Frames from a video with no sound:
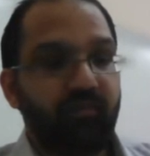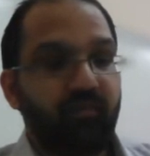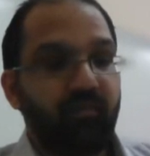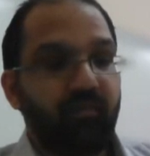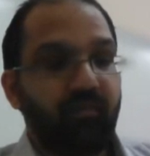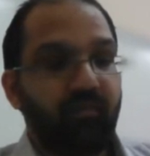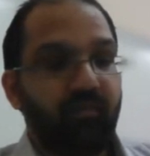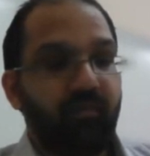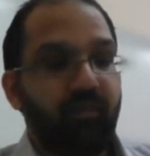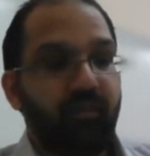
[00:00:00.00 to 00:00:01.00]

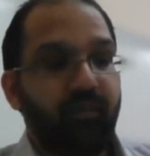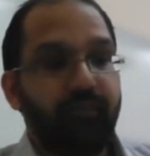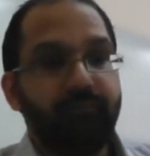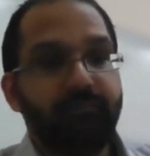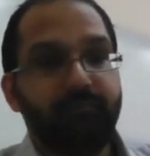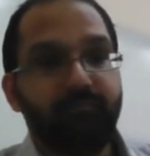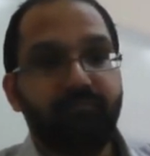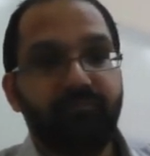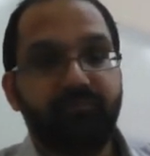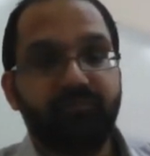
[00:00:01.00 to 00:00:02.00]

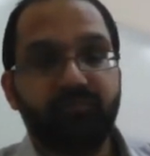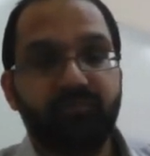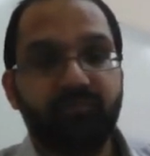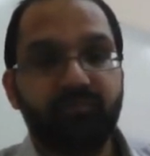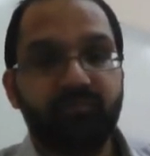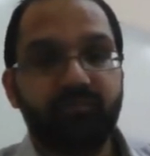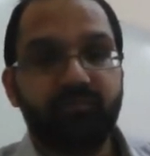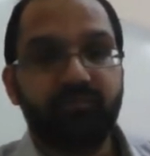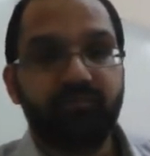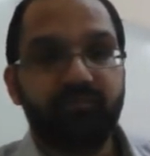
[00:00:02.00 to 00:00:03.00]

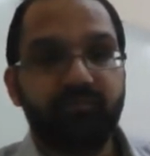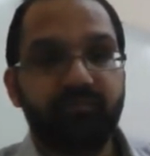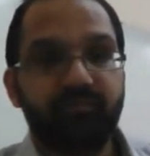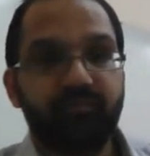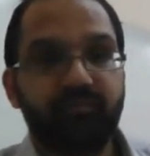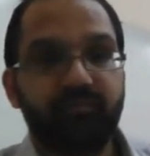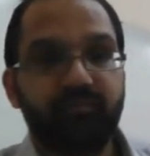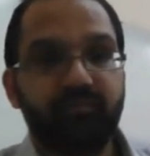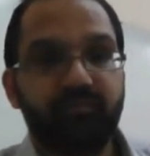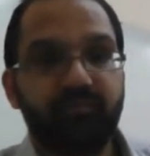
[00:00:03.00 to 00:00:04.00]

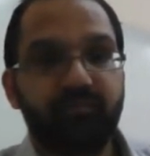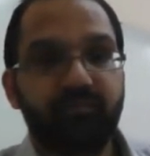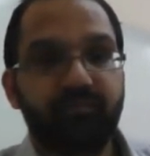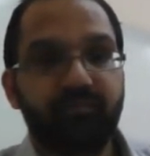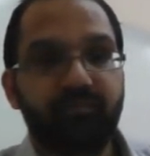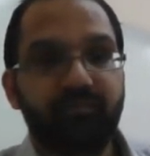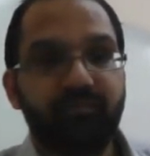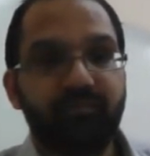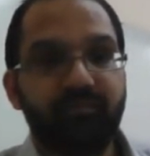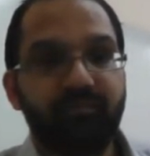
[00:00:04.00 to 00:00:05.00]

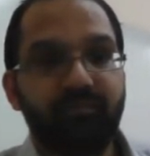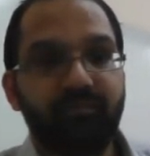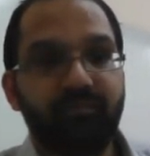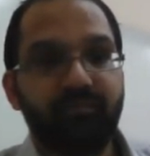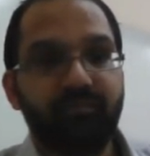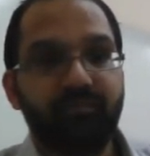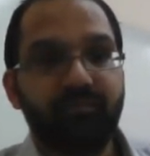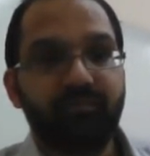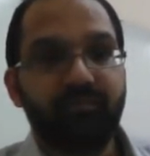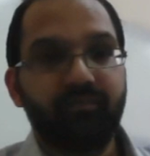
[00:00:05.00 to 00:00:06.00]

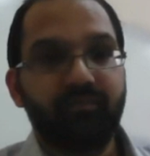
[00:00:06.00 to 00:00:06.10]
The person shown says nothing.